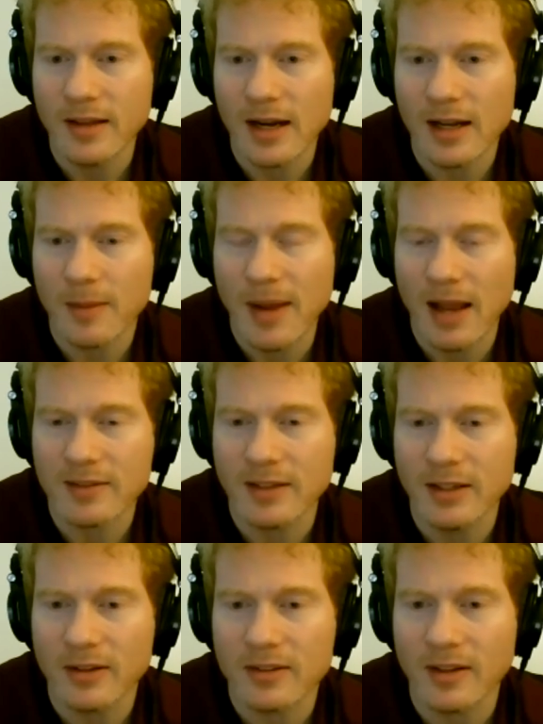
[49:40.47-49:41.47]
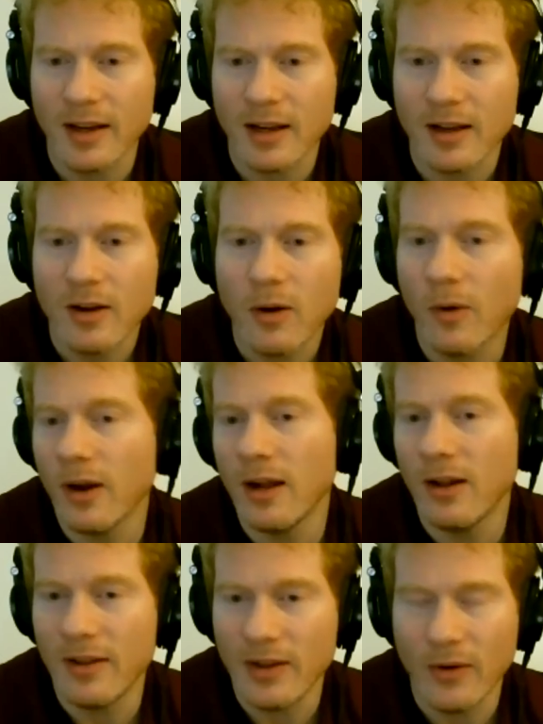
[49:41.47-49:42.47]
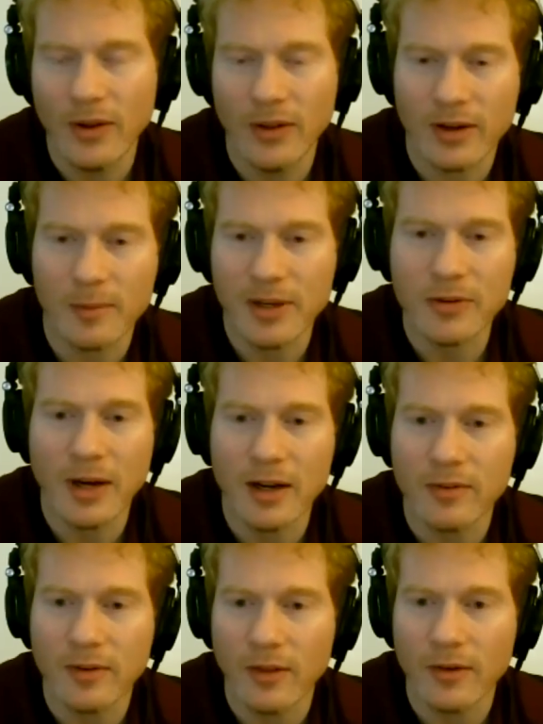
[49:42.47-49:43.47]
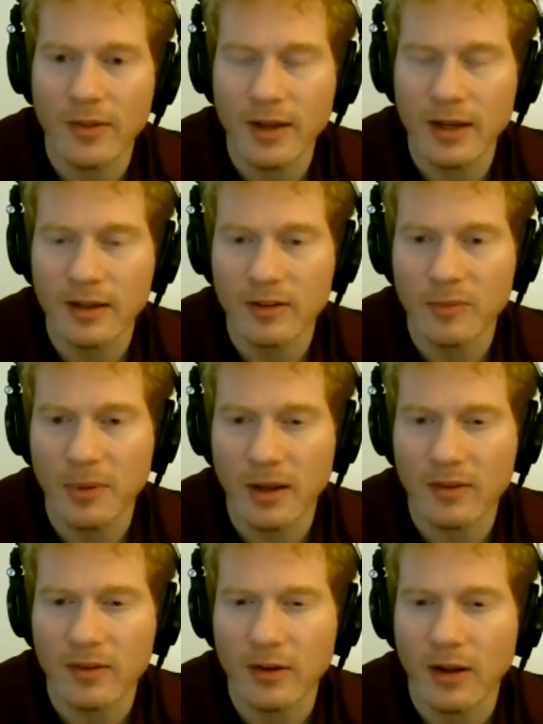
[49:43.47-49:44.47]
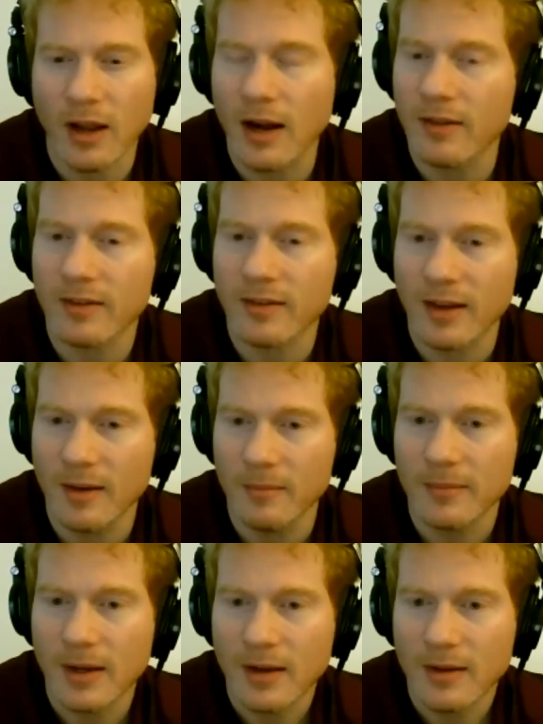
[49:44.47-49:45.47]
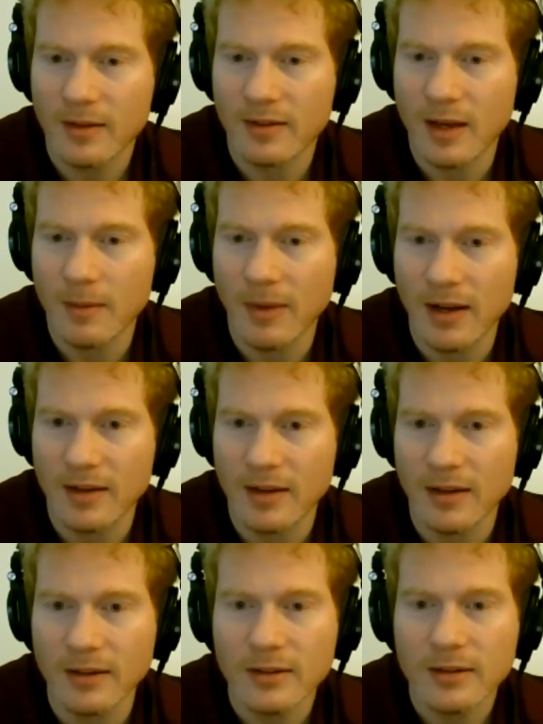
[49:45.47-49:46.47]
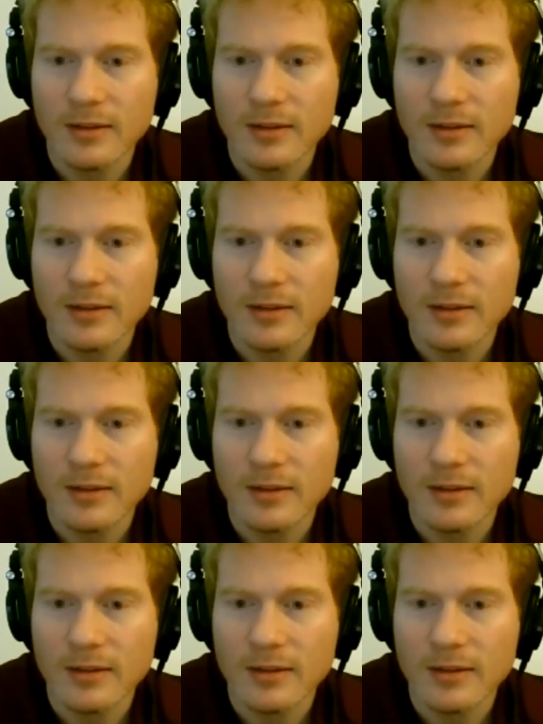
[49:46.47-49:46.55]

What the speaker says: that capacity looks like oil, and the oil can be traded for other things, but it's still kind of the same idea.